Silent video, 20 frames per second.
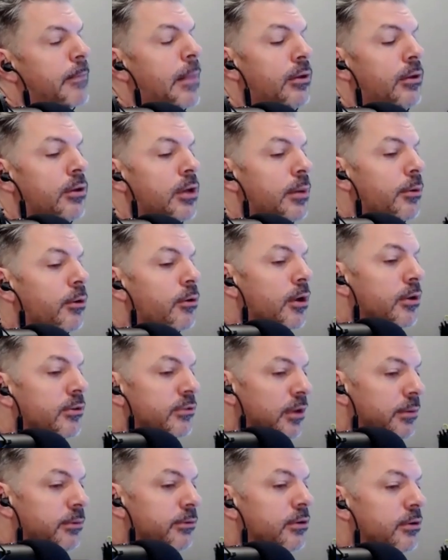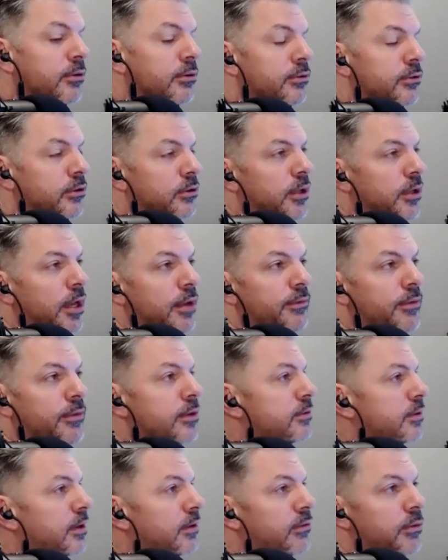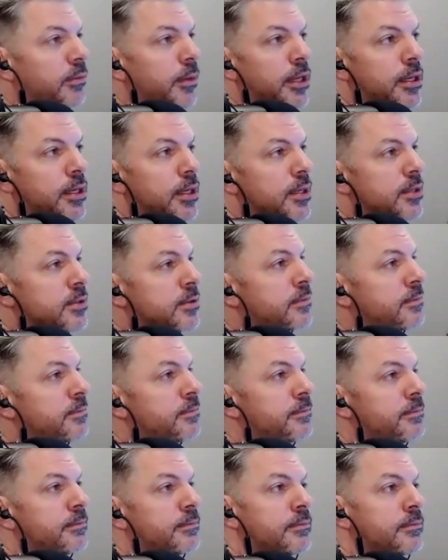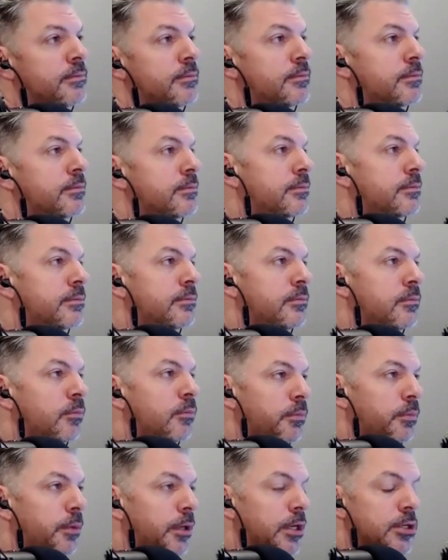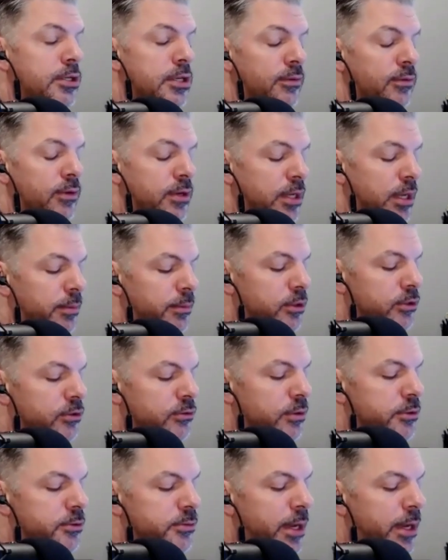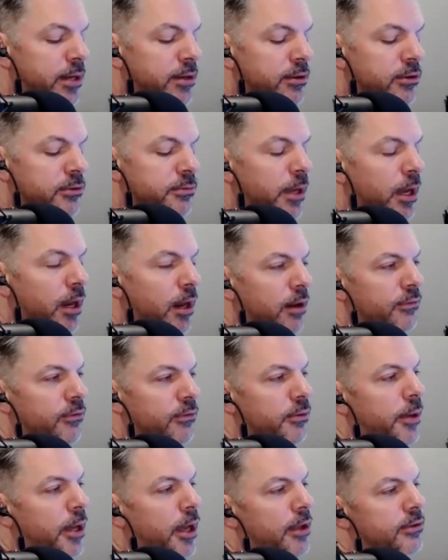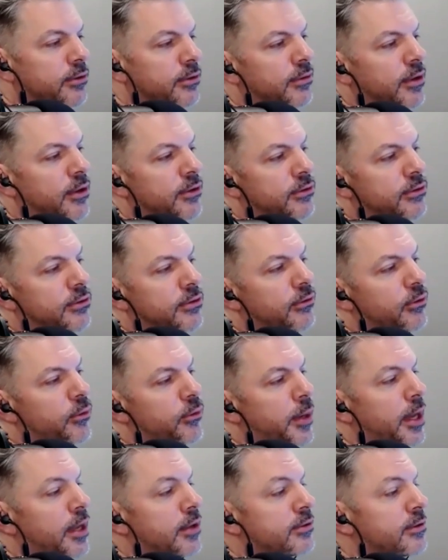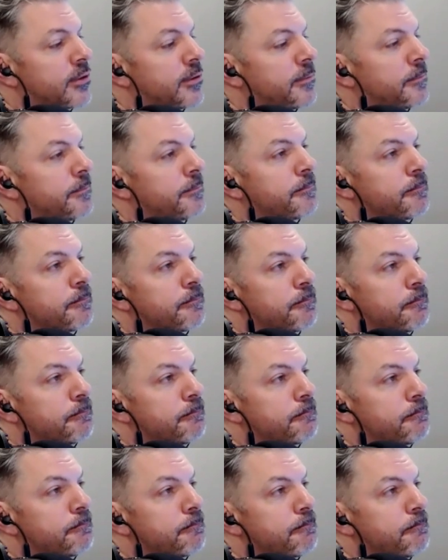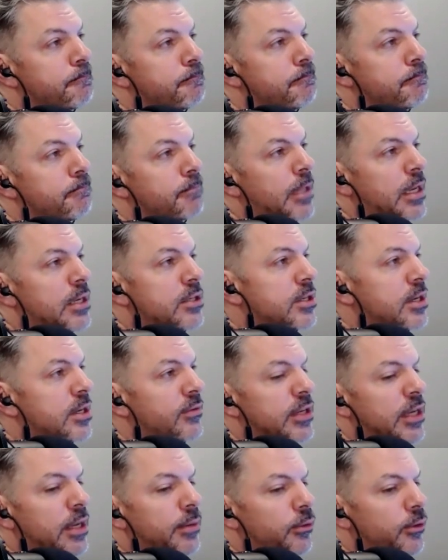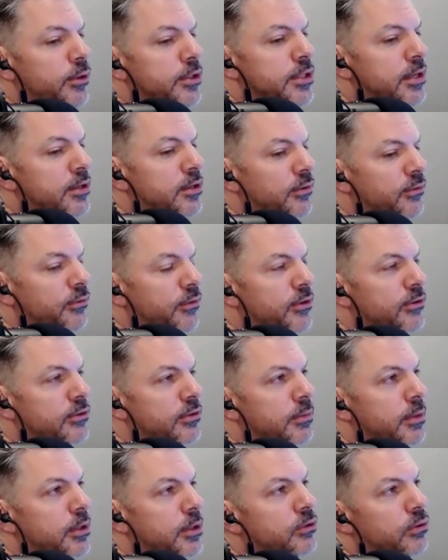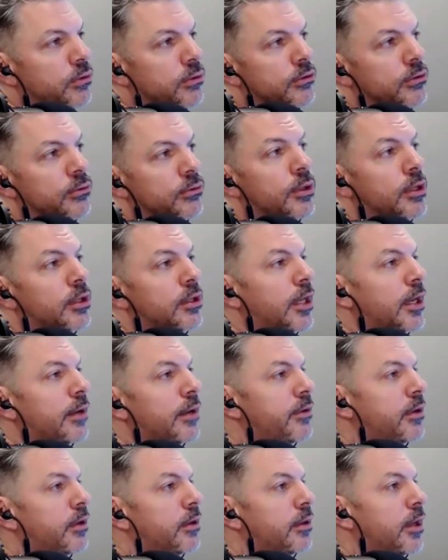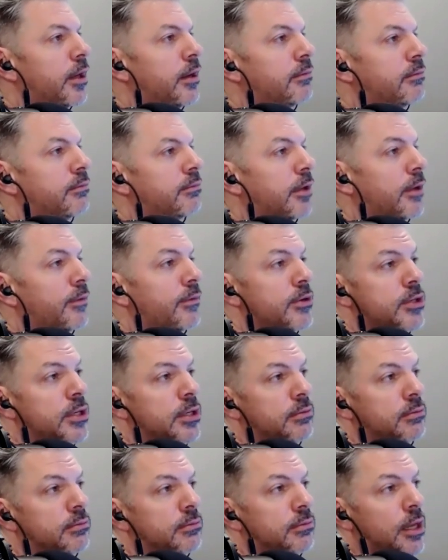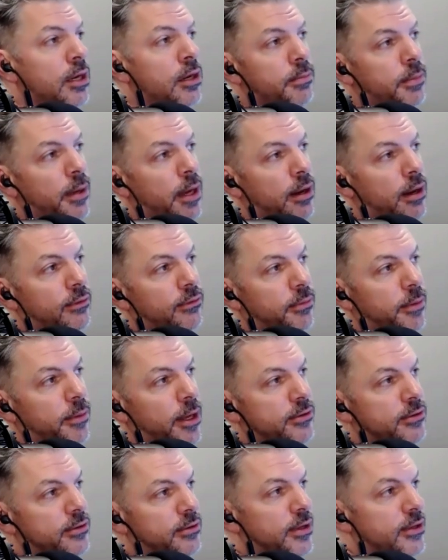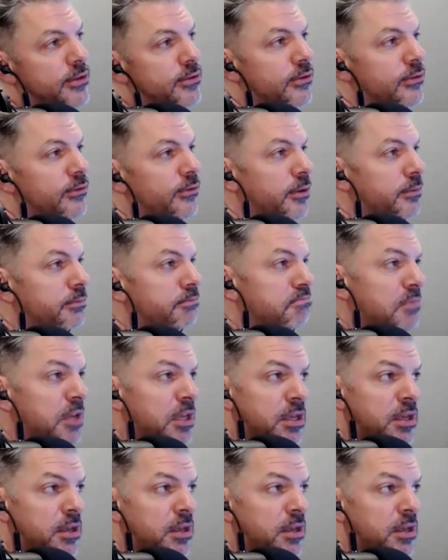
Now you come across obstacles in your life, as every man does. But each and every time you just reach back to those powerful, positive lessons of your past. Each and every time you reach out to your friends and mentors in real life and online, leveraging their powerful, positive lessons from